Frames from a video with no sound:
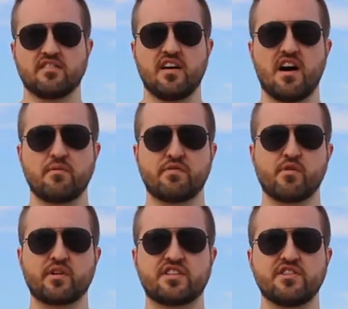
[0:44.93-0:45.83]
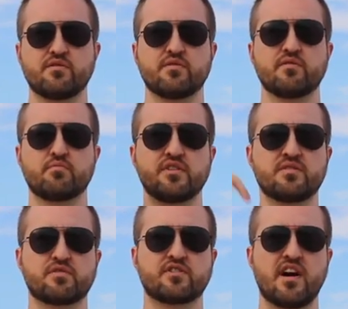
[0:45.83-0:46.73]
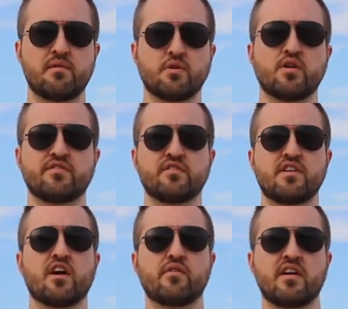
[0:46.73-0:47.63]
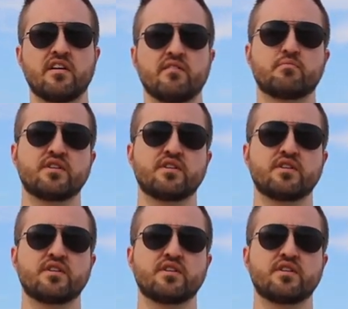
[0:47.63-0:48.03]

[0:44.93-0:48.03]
Uh, before we continue, please subscribe below if you have not already.